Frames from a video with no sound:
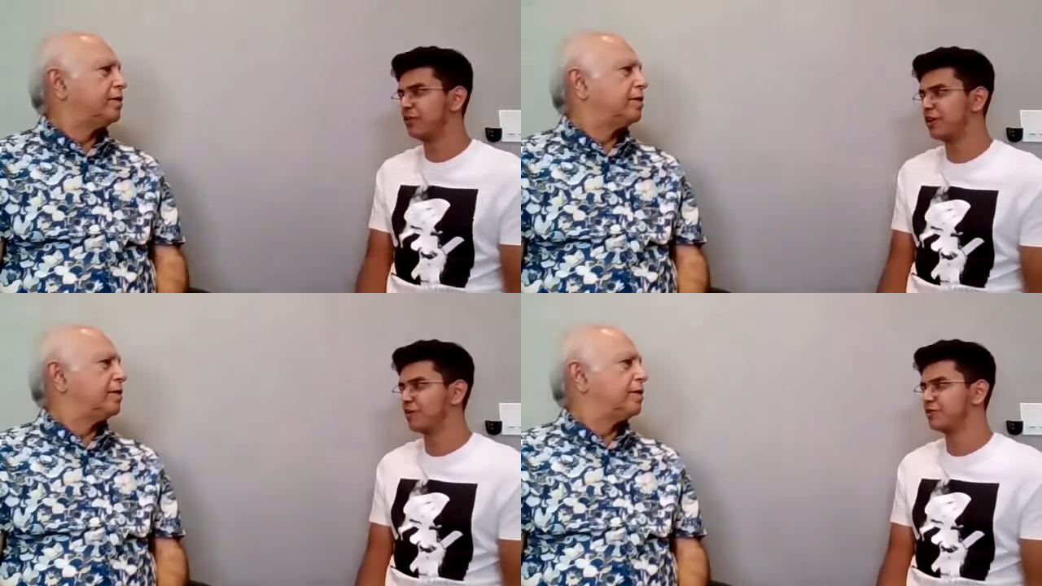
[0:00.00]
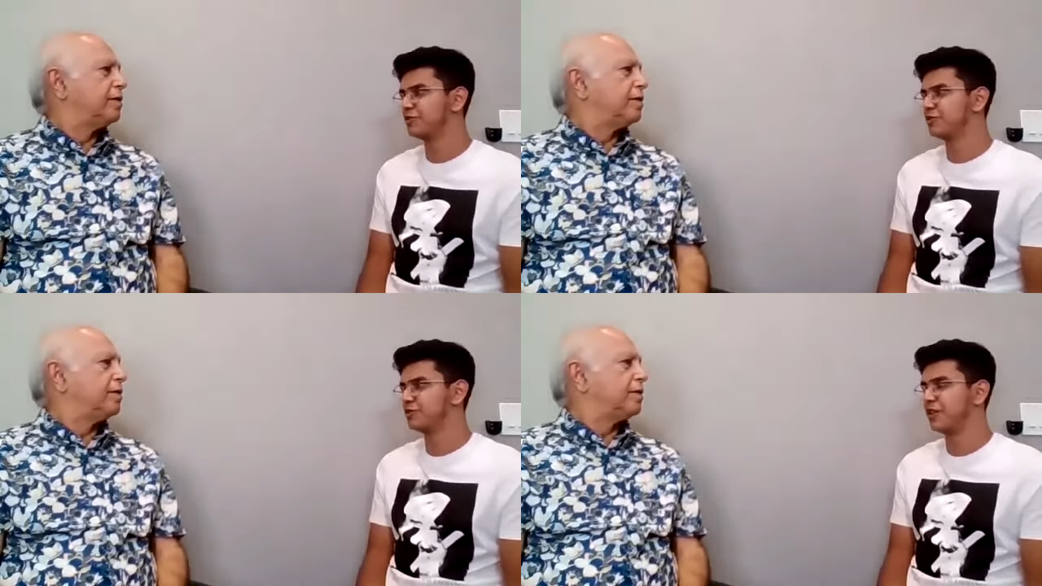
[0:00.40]
Speaker 1: upon how
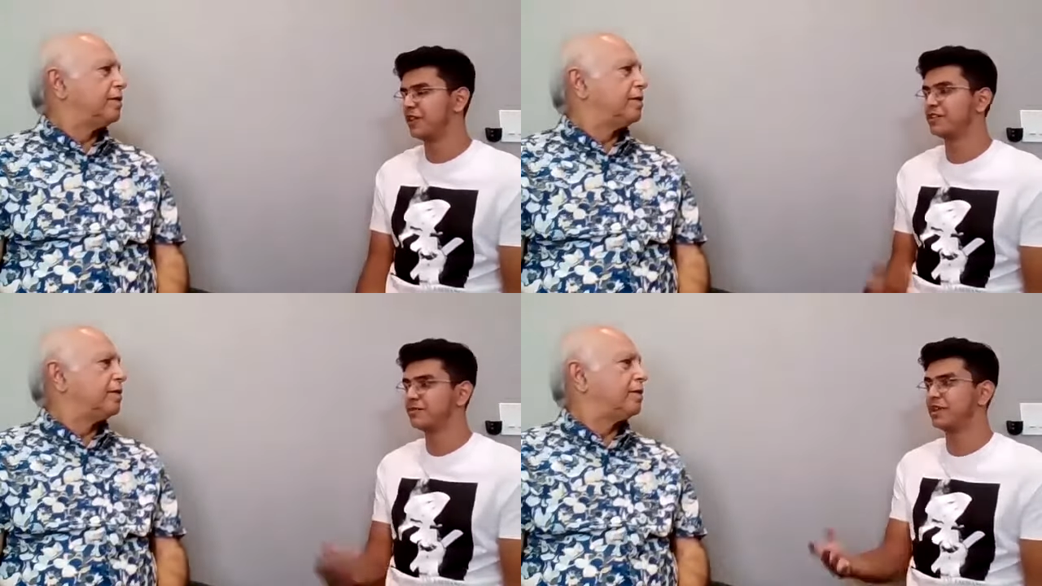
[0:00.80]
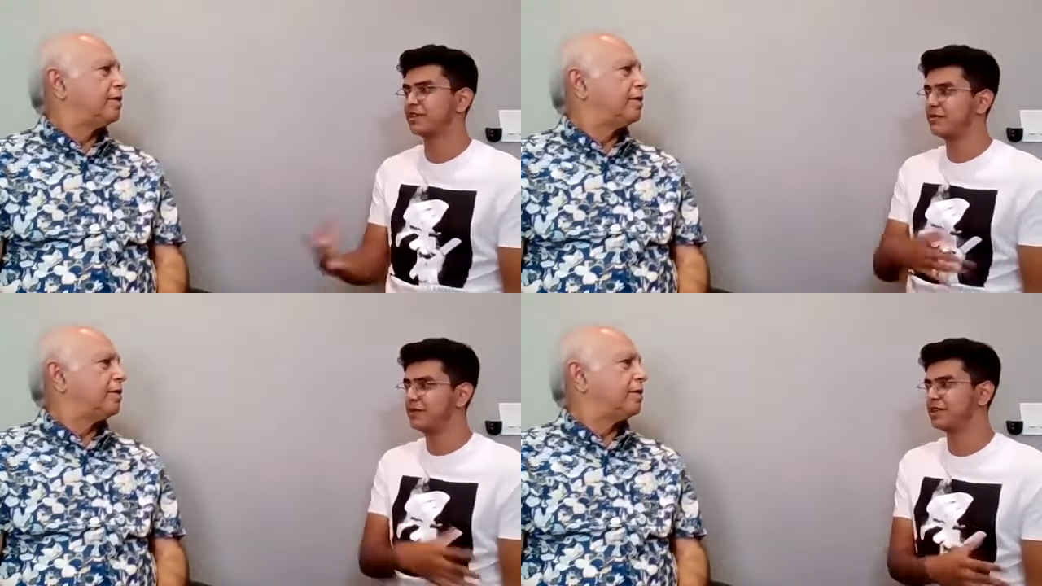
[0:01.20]
much it has
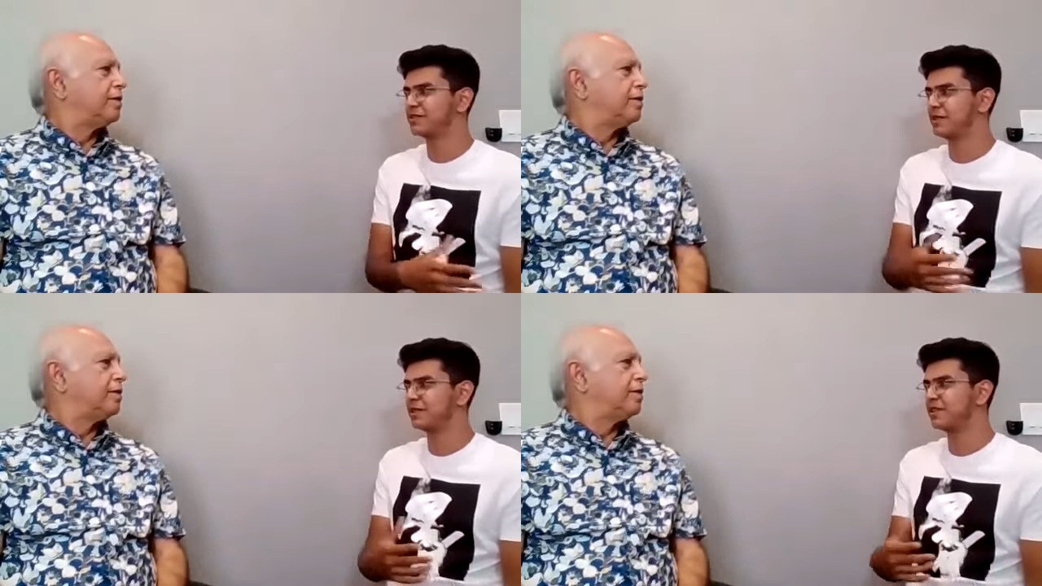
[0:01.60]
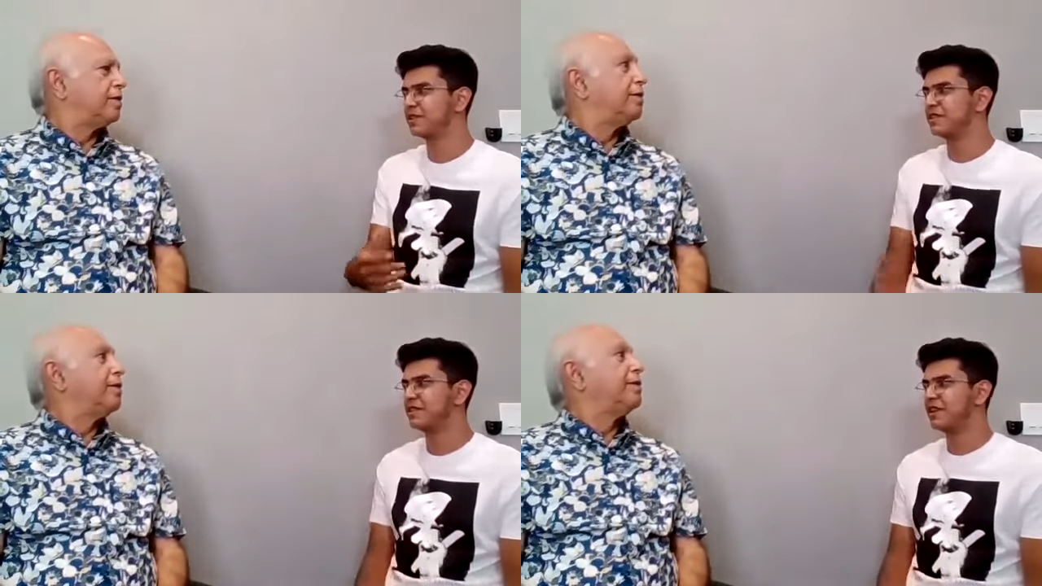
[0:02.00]
impacted me as well.
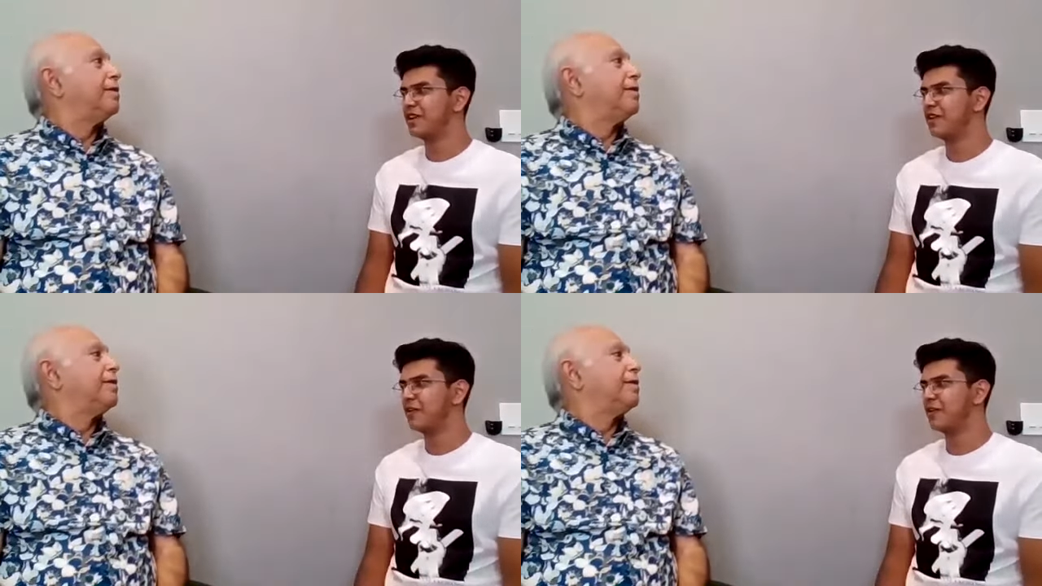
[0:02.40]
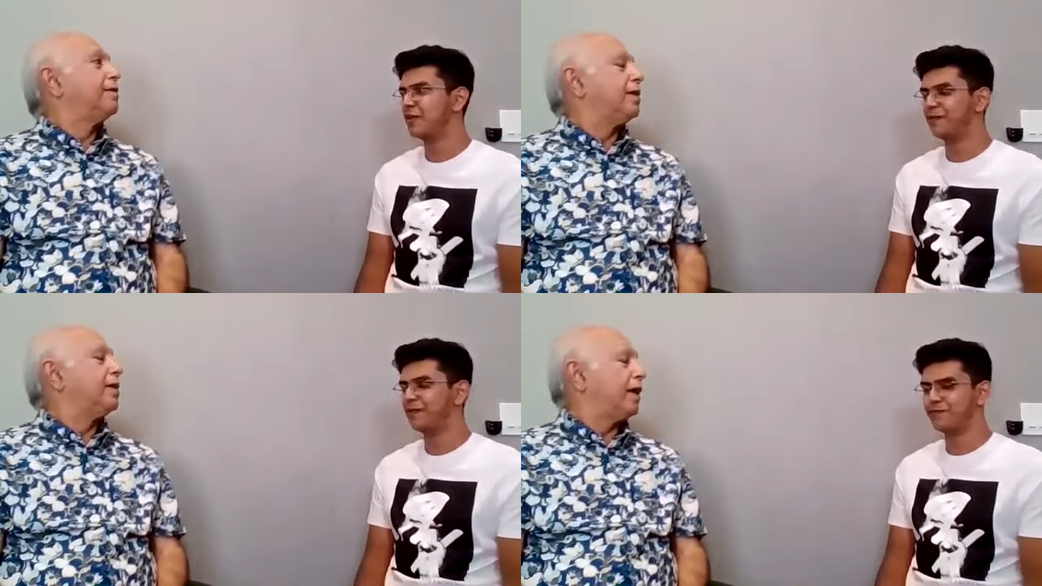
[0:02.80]

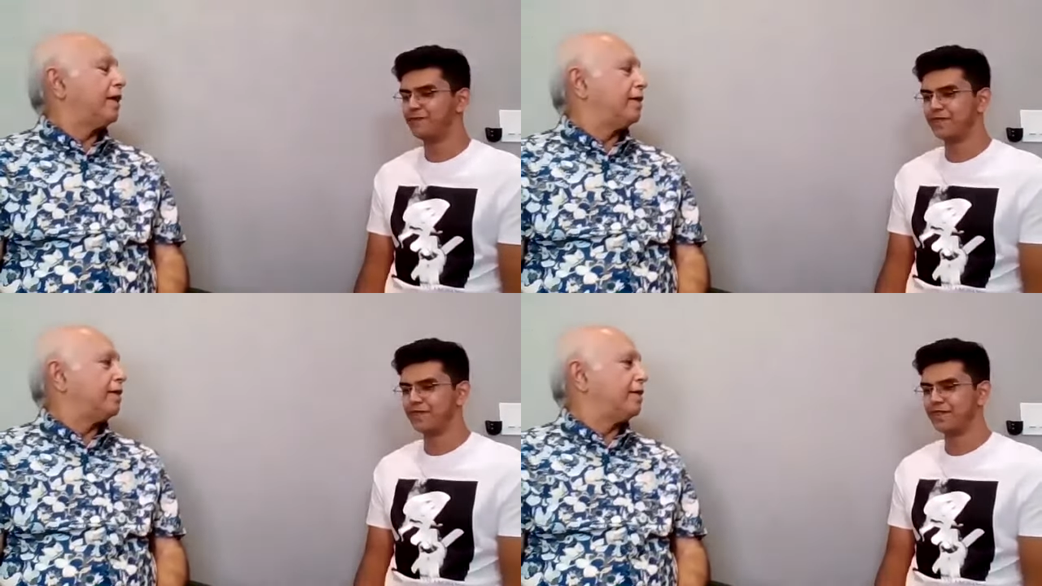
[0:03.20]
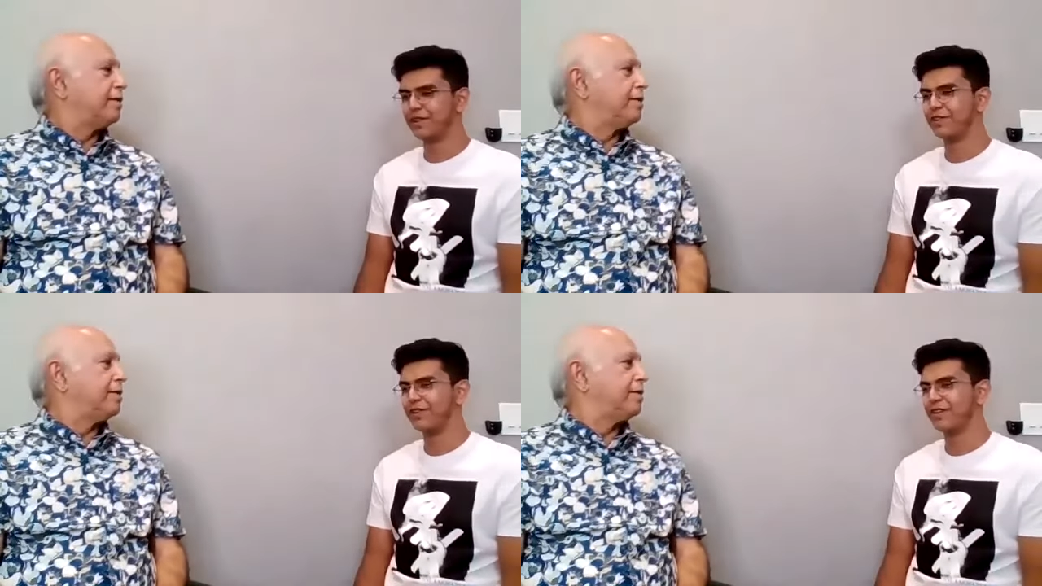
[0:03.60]
Um, right.
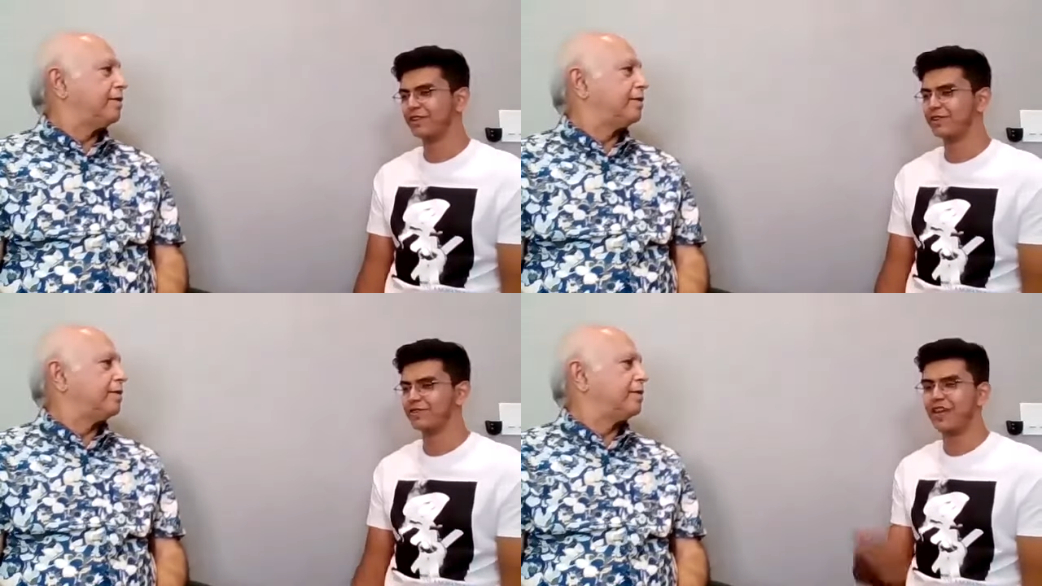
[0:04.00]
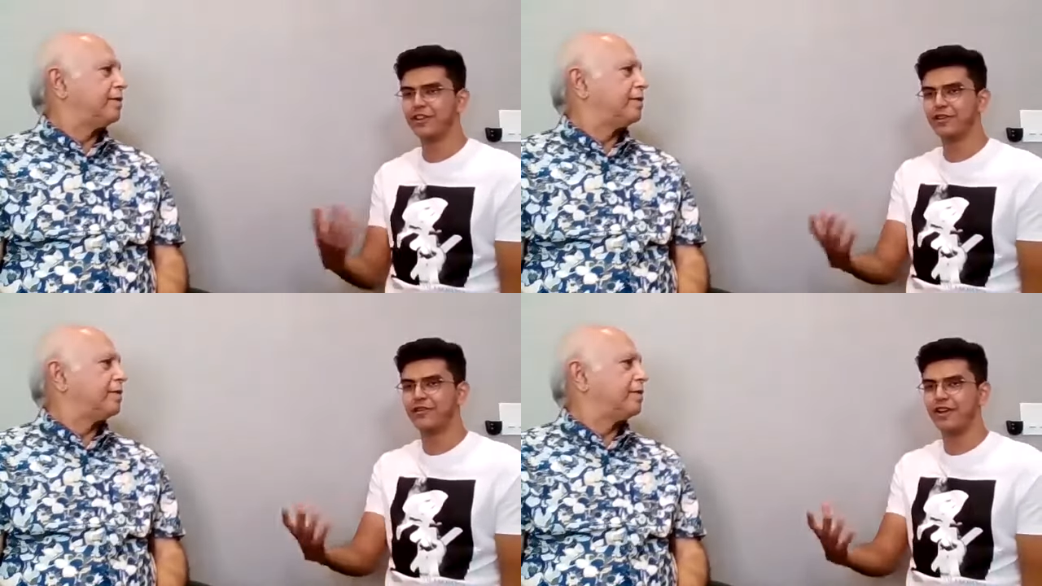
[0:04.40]
Yeah, because
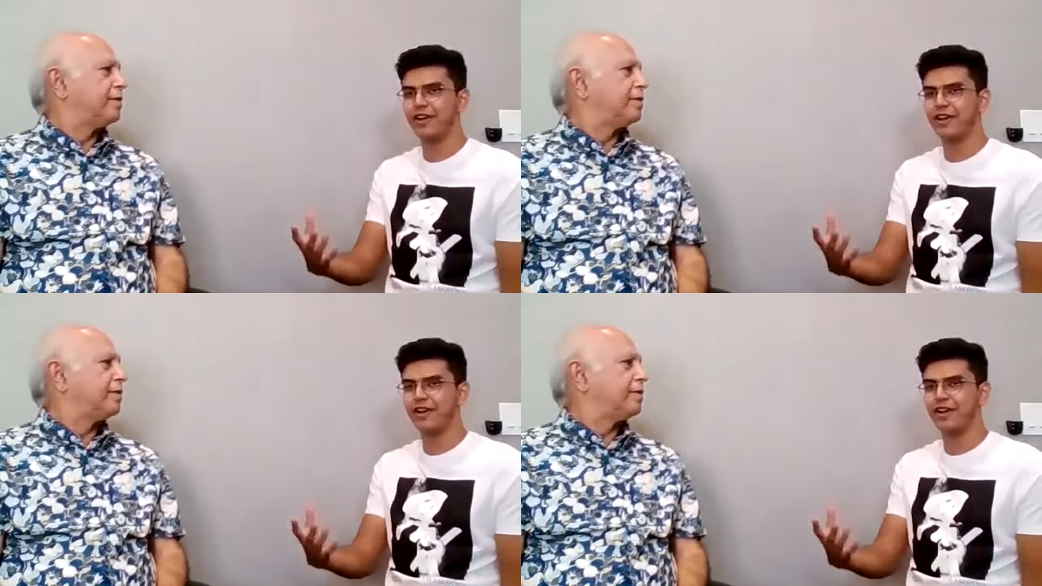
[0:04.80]
I